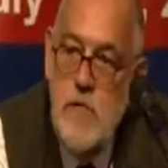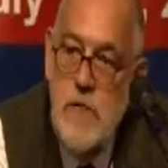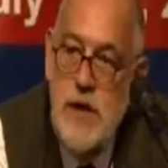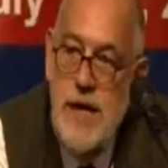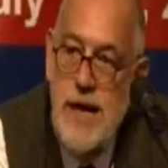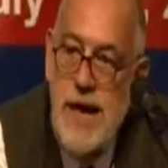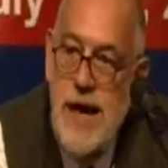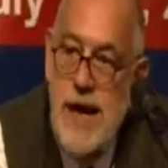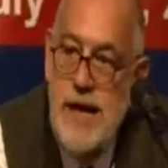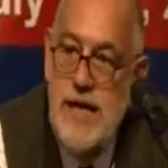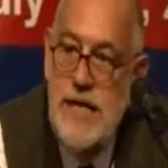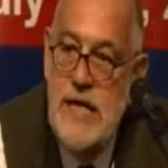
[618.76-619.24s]

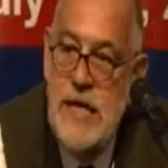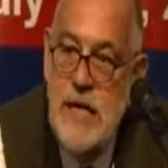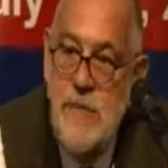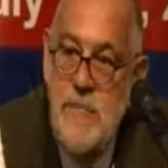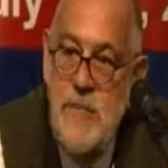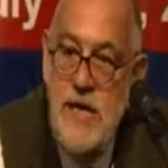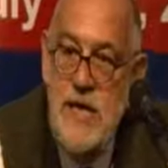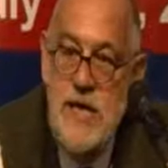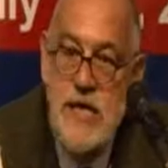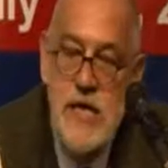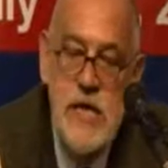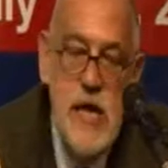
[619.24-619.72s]
We can't
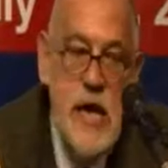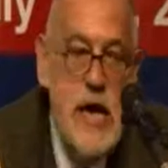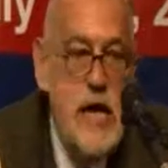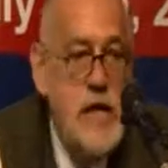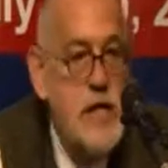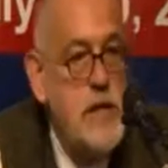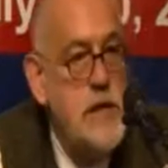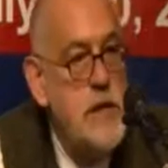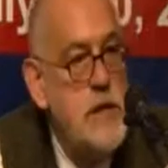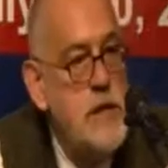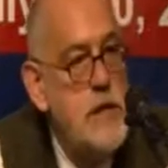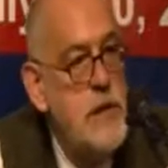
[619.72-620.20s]

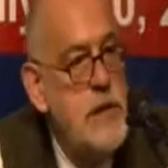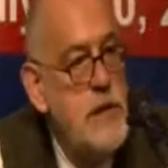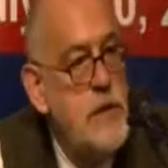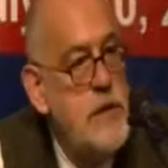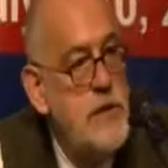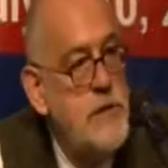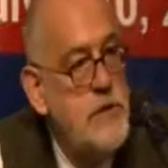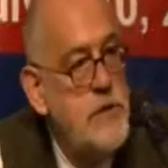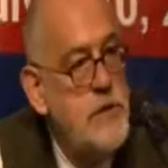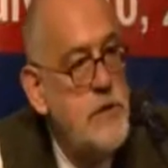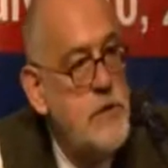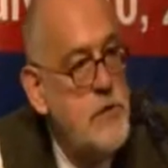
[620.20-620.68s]
imitate
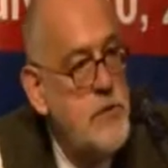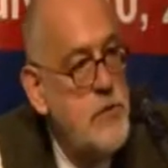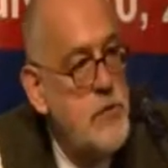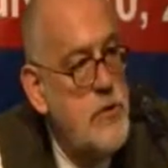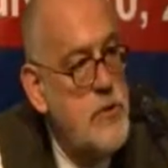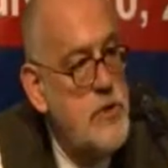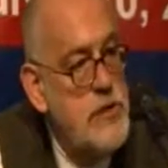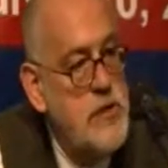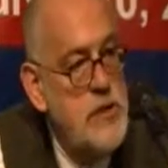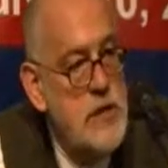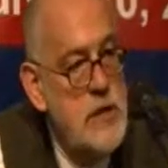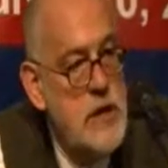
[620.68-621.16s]
the
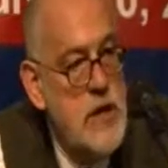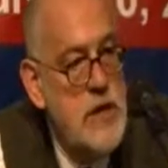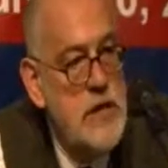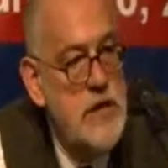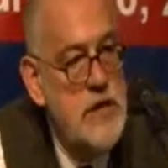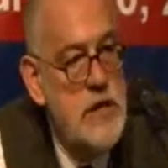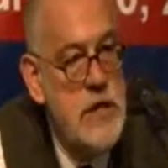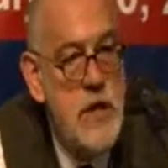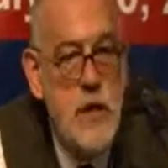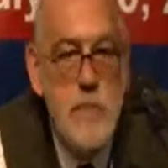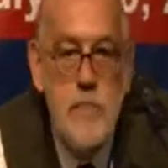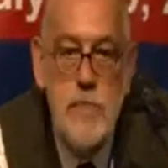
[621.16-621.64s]
Jewish
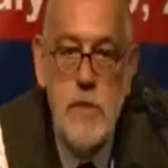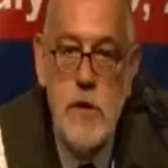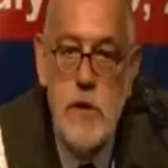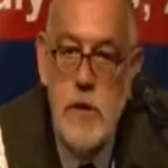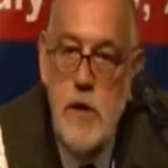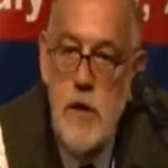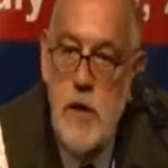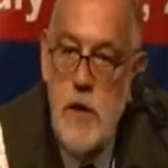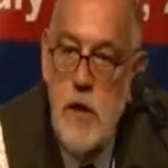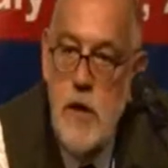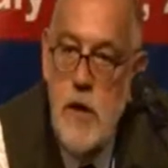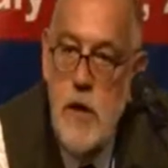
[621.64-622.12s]

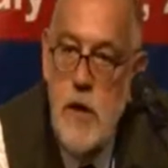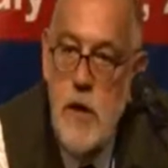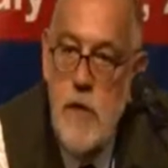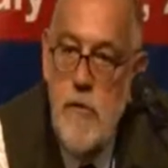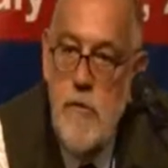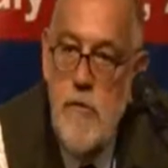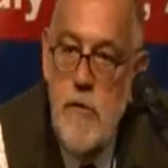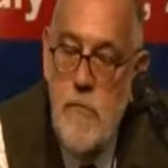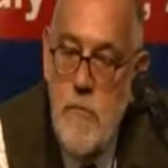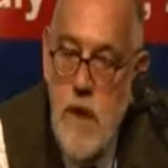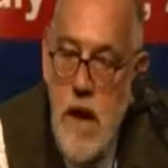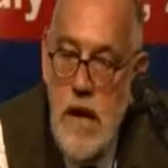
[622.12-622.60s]
example.
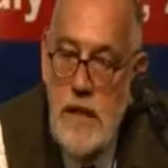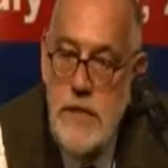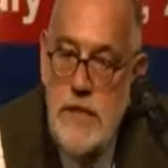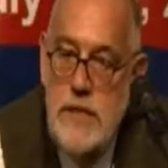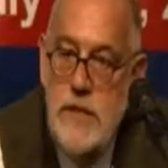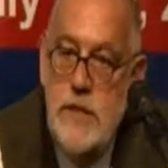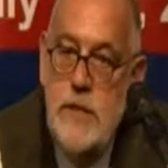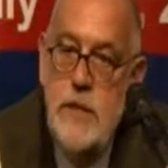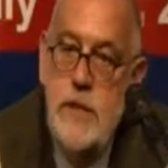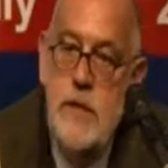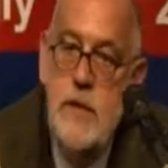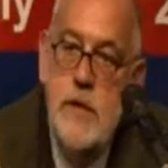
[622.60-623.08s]
We
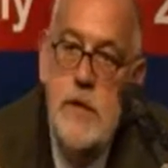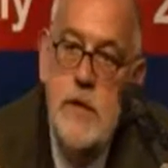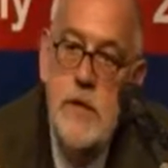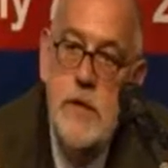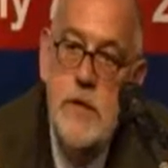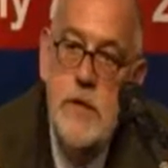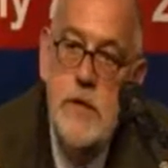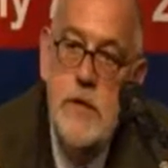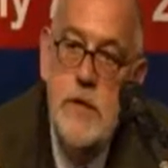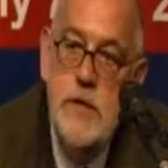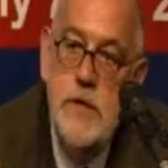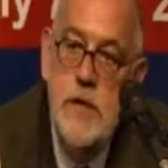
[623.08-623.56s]
must,
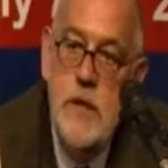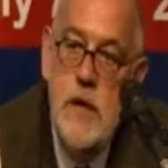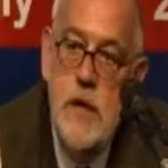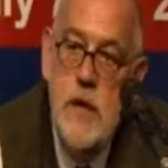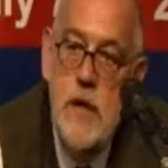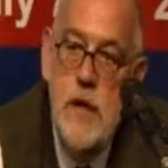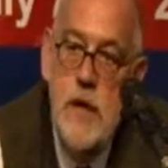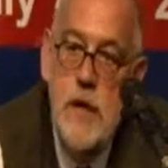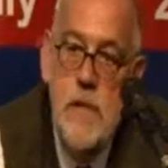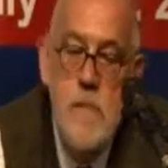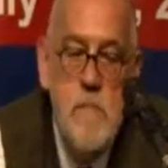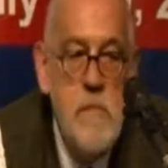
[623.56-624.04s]

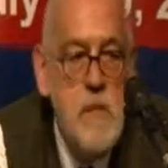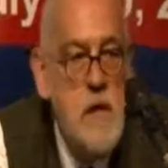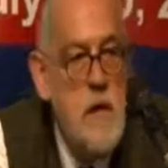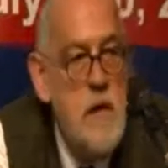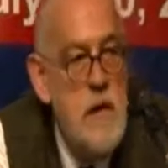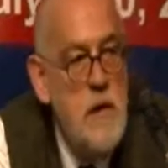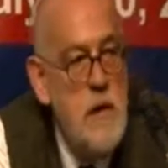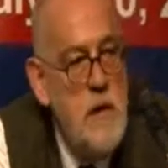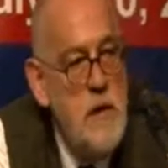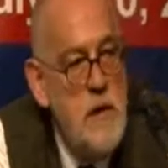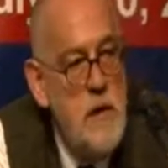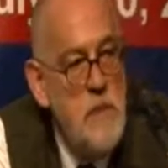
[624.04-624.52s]
uh,
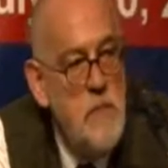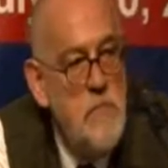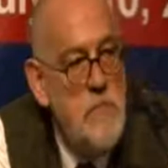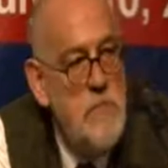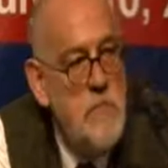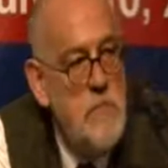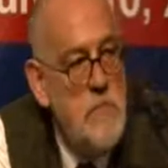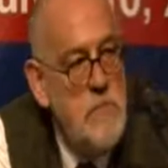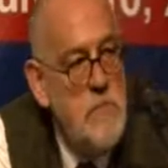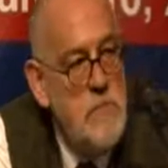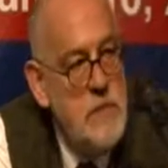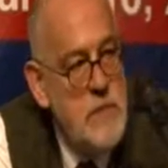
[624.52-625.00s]

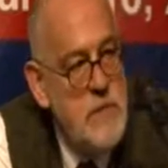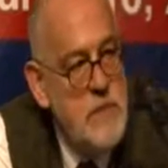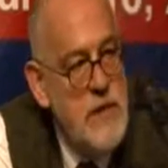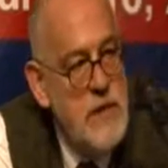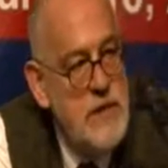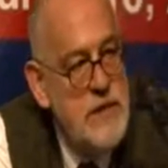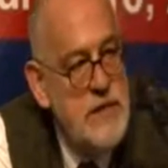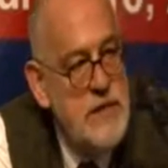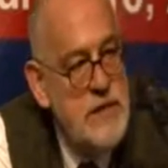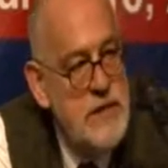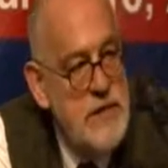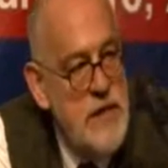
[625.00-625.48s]
we
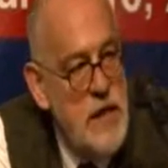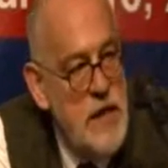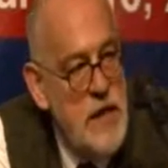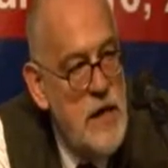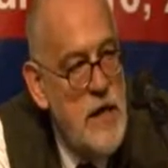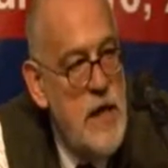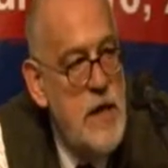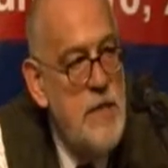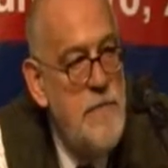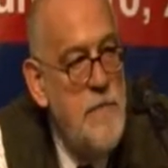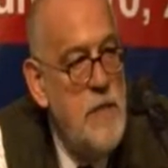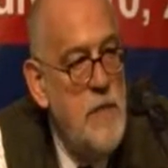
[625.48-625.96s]
must
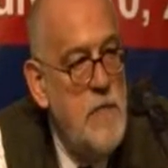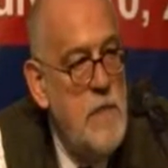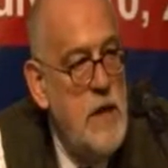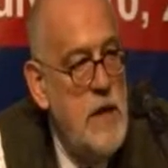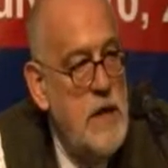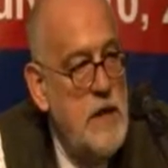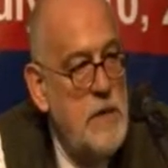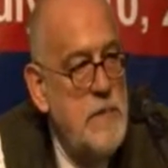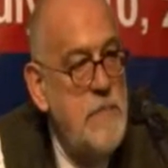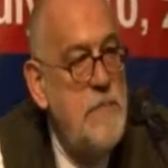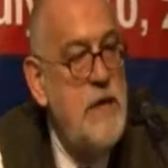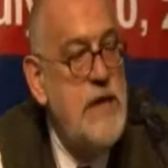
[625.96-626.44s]
think and we
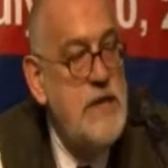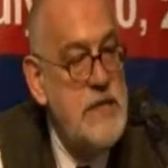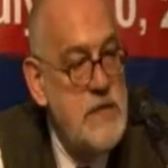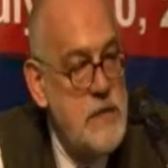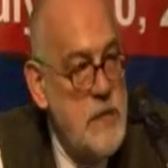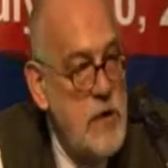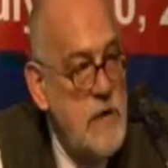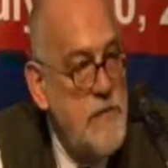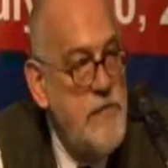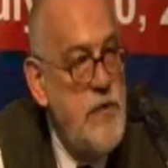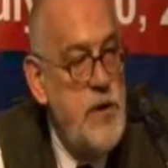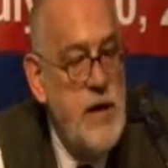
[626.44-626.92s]
must,
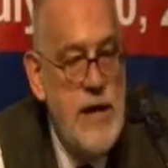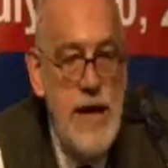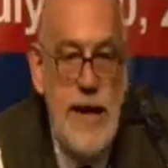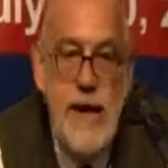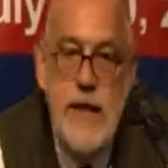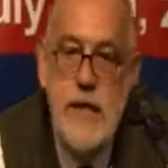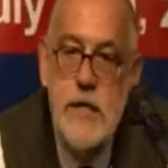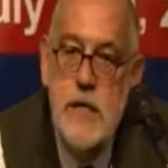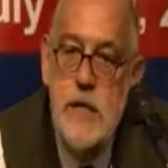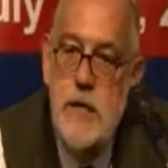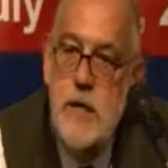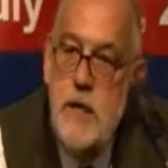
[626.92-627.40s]
must not
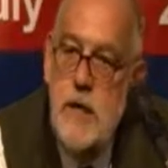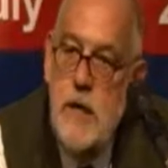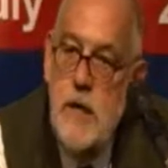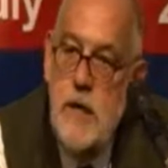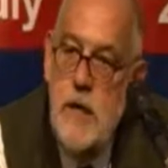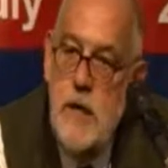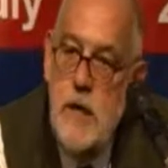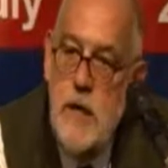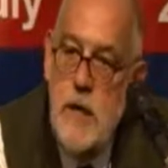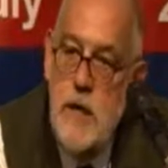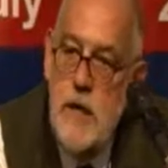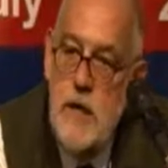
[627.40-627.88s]
forget
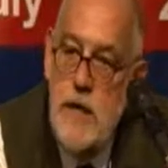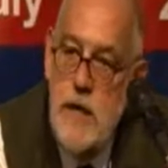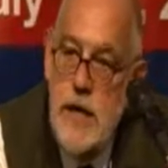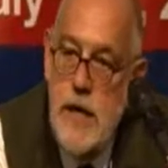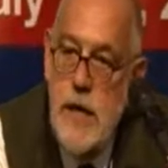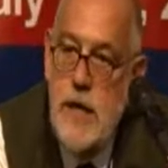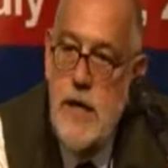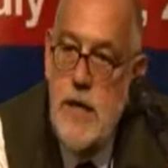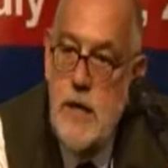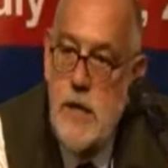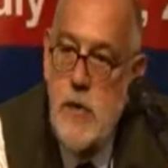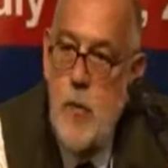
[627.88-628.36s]

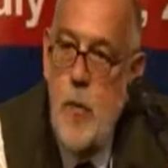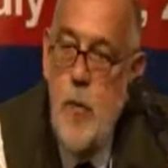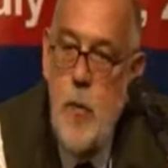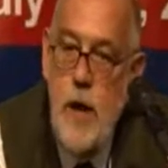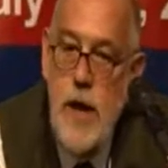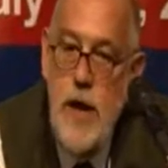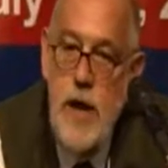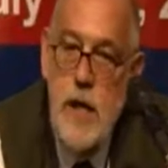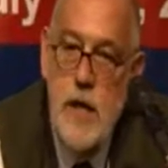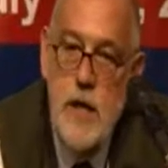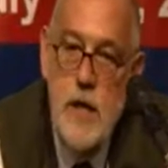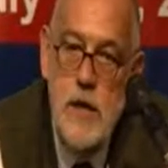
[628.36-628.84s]
that
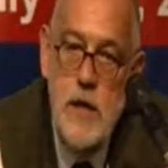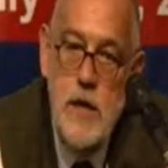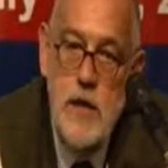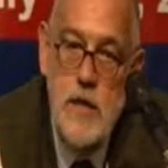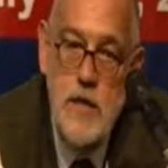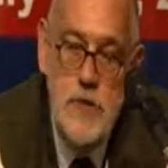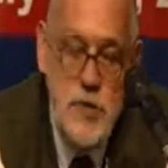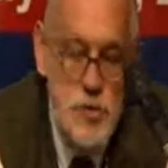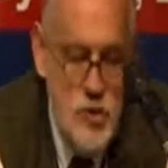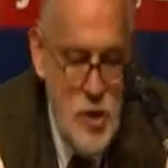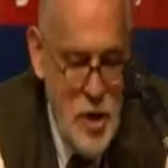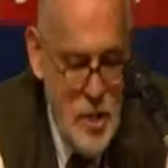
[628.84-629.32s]
we,
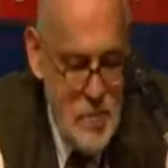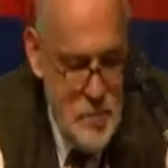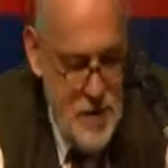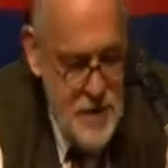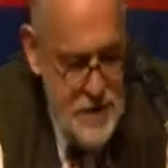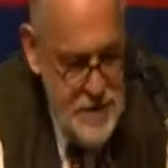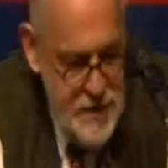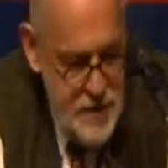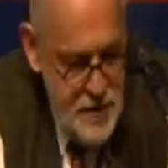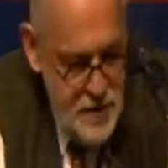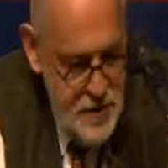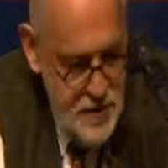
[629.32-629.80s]
the
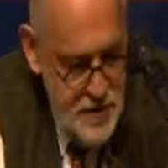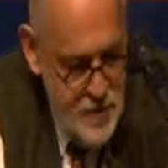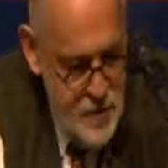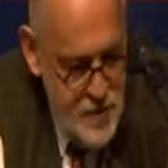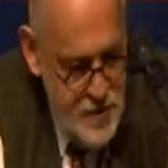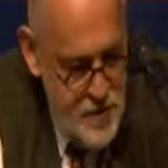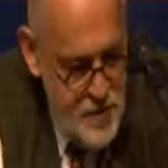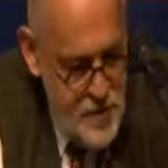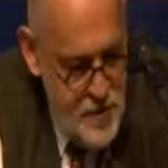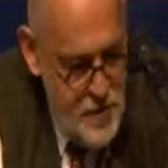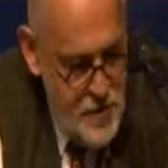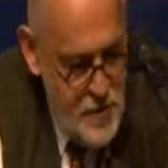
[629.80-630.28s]
Germans,
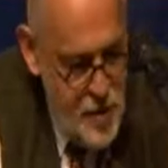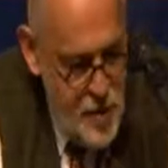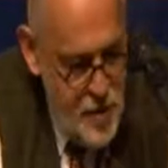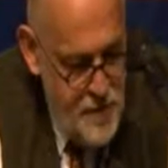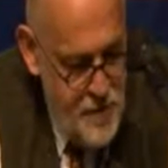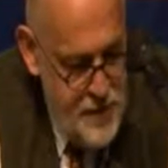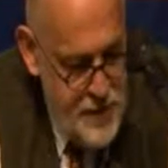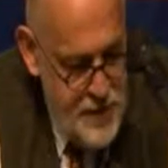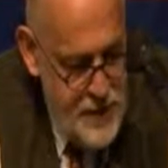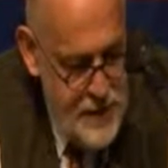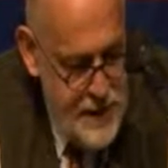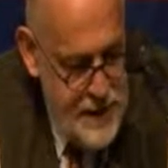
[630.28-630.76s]
were the
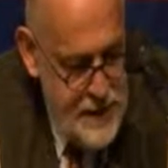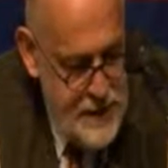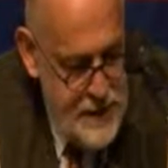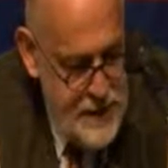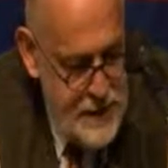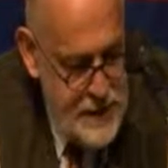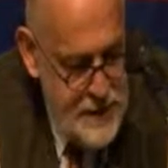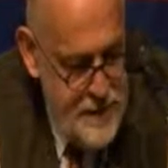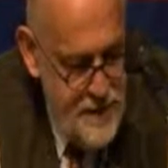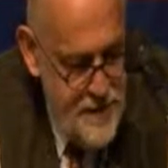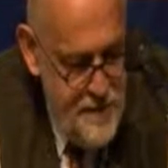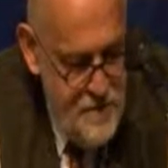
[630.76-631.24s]

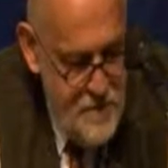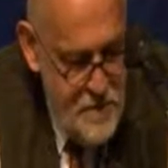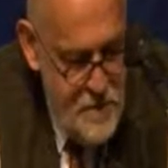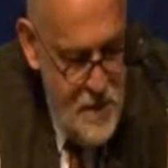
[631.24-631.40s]
perpetrators.